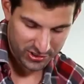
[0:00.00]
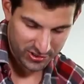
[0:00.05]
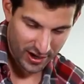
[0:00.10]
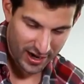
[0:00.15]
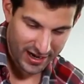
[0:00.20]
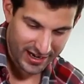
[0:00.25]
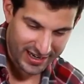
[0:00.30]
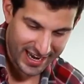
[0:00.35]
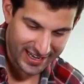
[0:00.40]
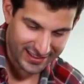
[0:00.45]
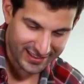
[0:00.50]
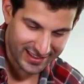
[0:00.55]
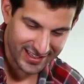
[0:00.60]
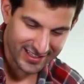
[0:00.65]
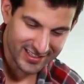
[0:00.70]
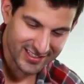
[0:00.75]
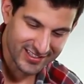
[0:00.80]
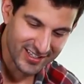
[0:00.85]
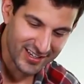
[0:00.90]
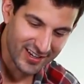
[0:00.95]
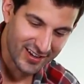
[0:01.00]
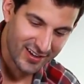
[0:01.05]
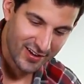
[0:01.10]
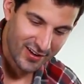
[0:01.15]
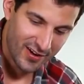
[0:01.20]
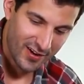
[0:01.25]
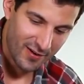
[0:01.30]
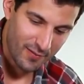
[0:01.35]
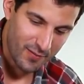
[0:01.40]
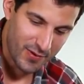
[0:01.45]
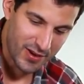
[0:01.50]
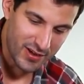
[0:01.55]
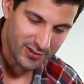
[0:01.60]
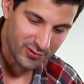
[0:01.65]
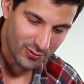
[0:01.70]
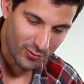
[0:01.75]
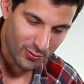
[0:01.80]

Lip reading: try and get this to be as